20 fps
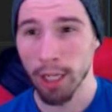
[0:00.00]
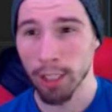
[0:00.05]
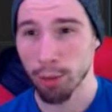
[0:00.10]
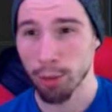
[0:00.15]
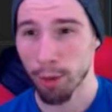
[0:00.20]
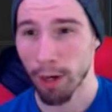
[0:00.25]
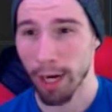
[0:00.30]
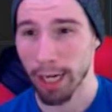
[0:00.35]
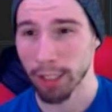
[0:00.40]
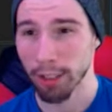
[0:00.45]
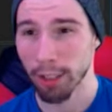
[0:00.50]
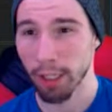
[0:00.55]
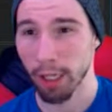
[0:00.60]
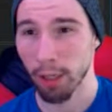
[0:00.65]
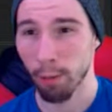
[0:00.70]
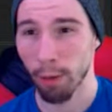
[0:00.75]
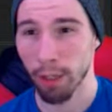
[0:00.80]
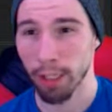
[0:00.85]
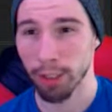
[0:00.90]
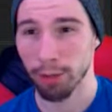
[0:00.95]
So we're actually
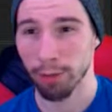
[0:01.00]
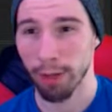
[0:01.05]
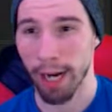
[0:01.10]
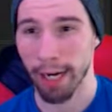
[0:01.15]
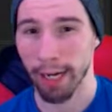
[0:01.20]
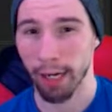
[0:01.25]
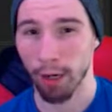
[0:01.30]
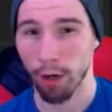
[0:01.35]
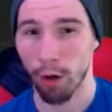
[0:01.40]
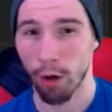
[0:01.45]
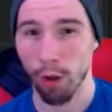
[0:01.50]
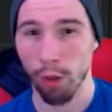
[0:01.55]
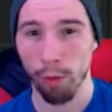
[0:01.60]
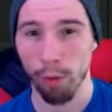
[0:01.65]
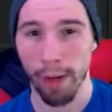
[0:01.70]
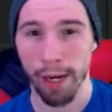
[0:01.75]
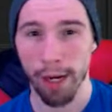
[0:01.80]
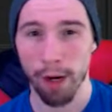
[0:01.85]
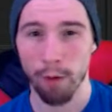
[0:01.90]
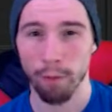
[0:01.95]
going to want to drag it all
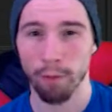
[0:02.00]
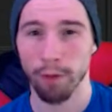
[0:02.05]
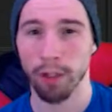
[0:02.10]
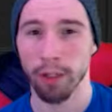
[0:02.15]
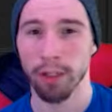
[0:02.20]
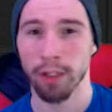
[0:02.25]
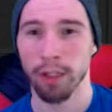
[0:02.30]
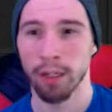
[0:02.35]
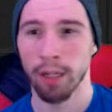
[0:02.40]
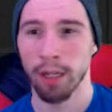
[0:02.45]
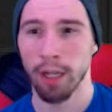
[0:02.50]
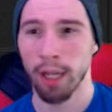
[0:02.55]
the way over